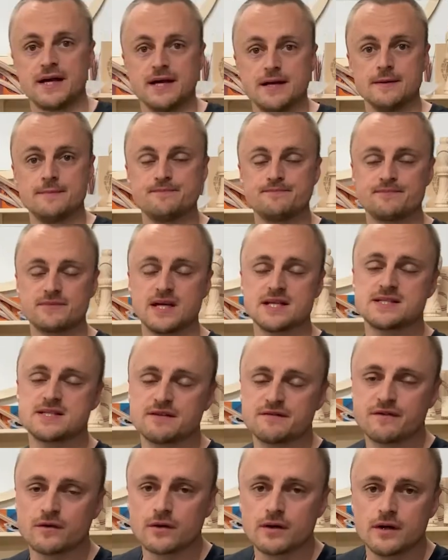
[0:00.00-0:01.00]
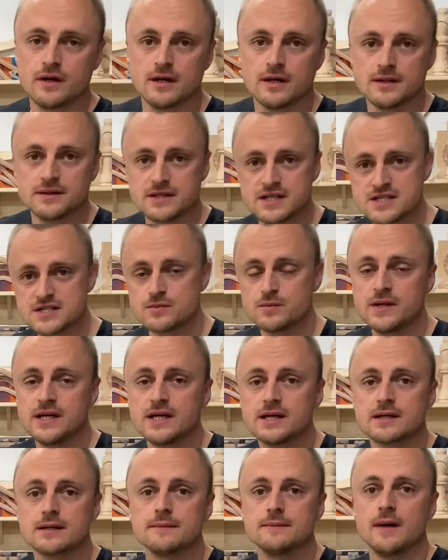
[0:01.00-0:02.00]
hey, that's it for this
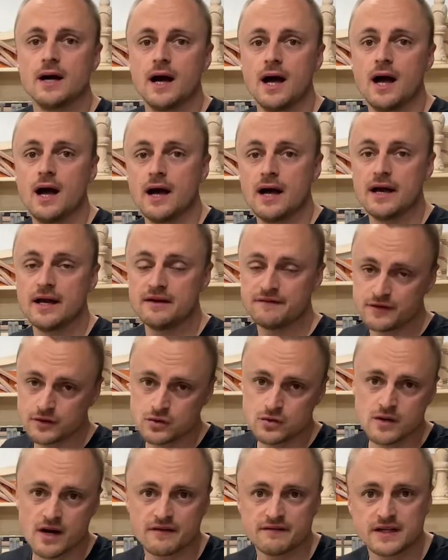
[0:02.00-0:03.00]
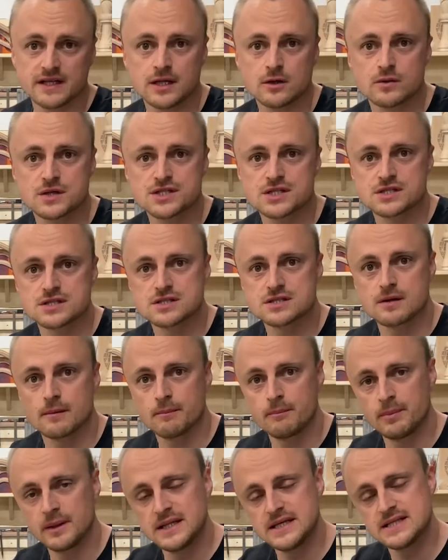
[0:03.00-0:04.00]
week. If you do have any questions,
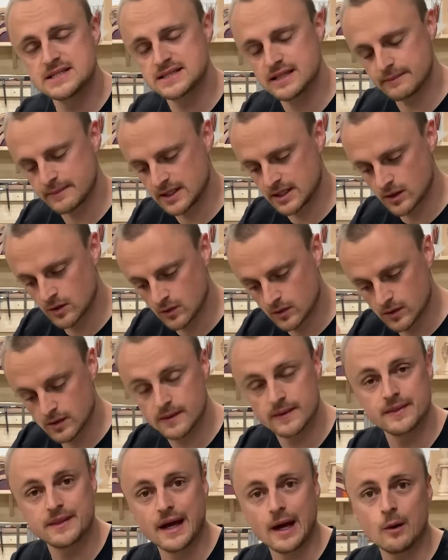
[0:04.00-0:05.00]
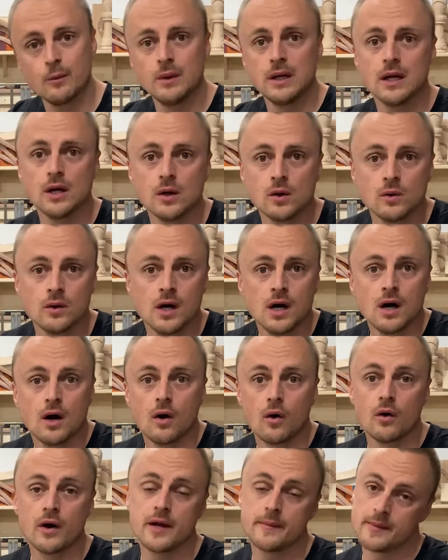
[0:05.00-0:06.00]
please let me know down below
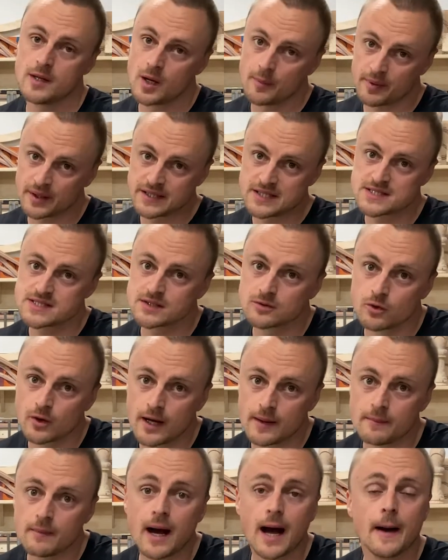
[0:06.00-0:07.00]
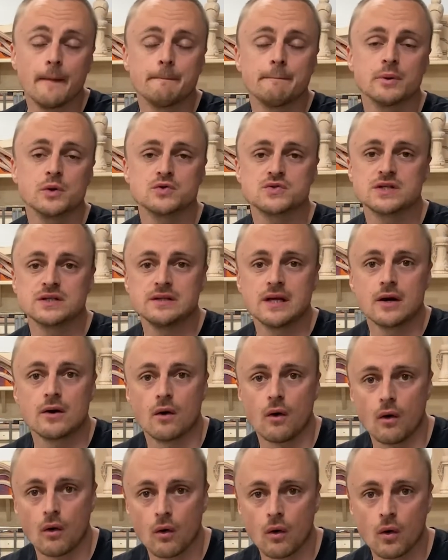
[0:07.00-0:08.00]
or hit me up on Instagram. I'm posting there
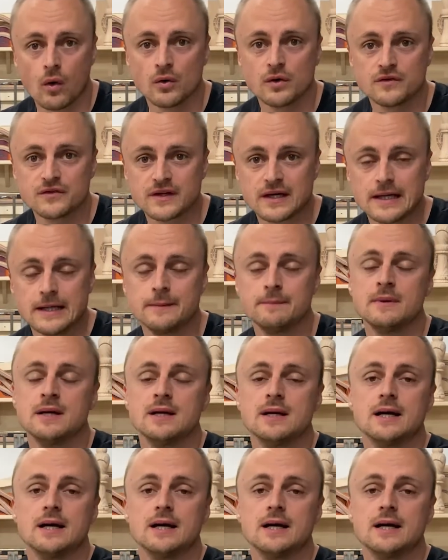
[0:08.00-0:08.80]
all the time.